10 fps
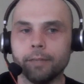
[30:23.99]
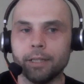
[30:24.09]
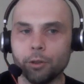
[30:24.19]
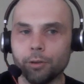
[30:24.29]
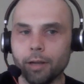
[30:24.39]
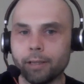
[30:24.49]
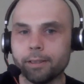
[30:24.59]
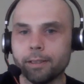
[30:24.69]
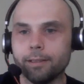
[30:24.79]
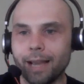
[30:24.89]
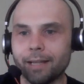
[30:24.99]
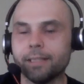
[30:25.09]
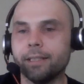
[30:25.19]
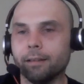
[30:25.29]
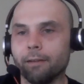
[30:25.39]
Until the next
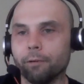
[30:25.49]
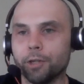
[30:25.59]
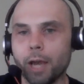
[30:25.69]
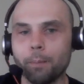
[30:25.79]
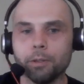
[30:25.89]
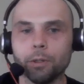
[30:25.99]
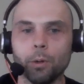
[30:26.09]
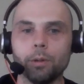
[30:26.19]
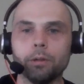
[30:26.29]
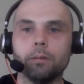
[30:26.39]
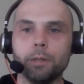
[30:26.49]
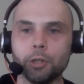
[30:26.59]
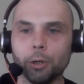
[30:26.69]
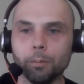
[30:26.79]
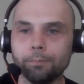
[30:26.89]
Dynasty Leverage episode, be
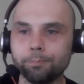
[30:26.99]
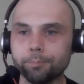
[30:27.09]
chill.